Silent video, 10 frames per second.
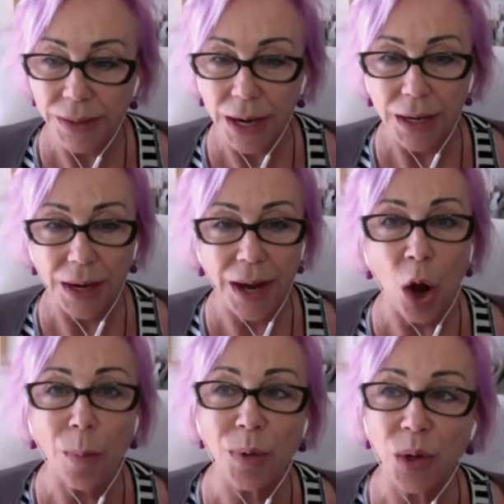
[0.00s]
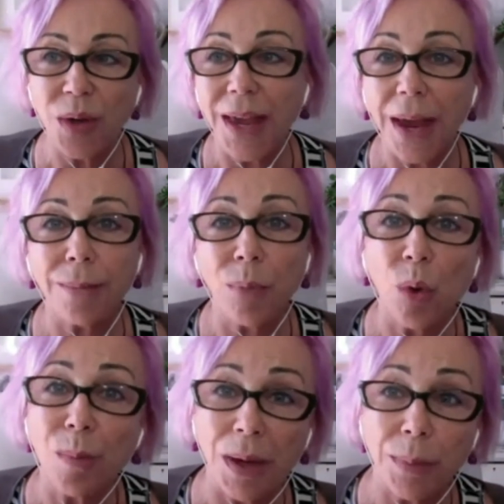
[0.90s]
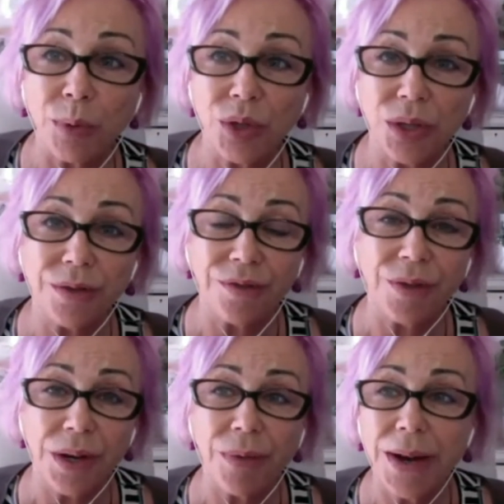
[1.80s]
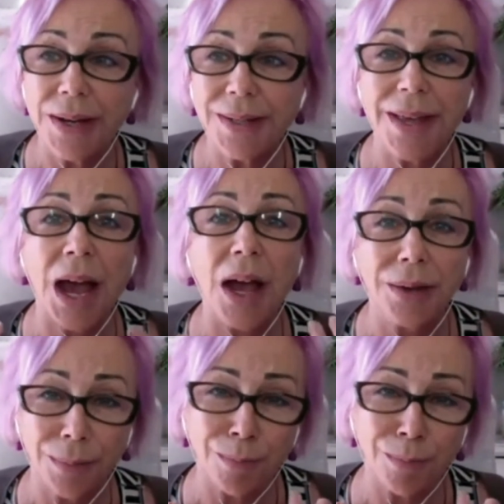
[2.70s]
and help you get more people to the free readings that are